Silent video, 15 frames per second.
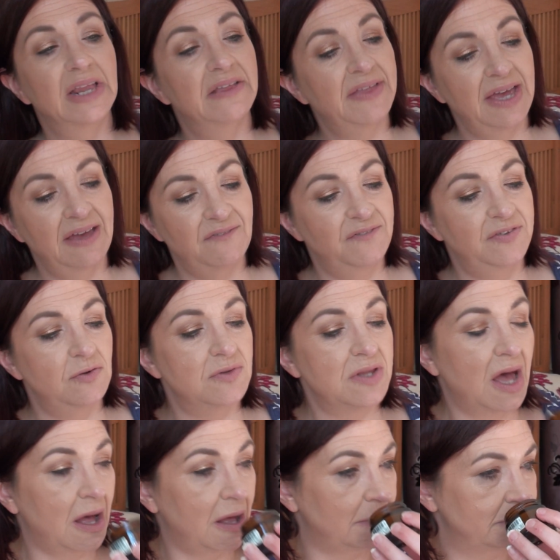They haven't filled
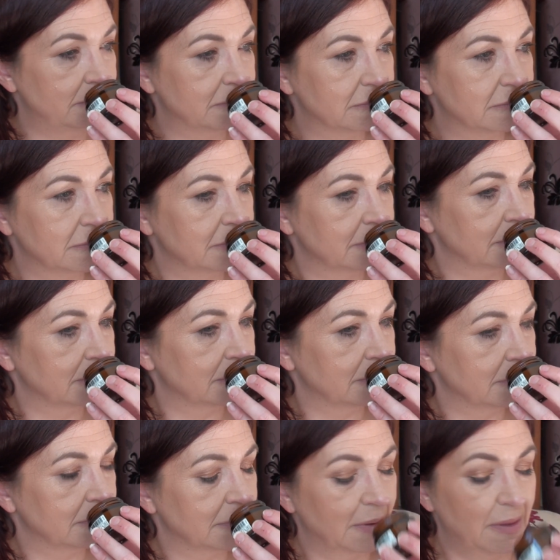that up.
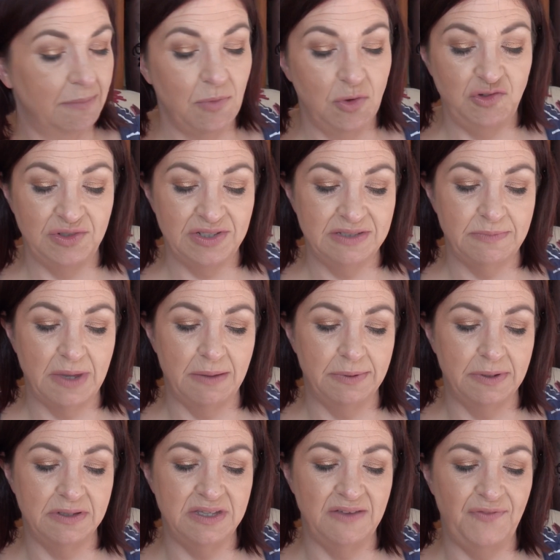Mind you, it doesn't matter,
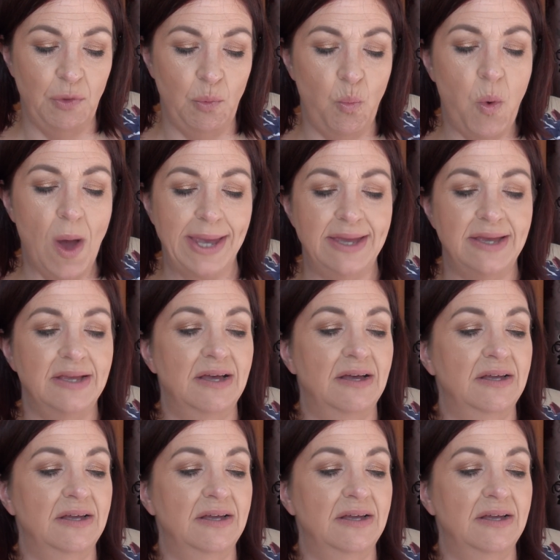because if the weight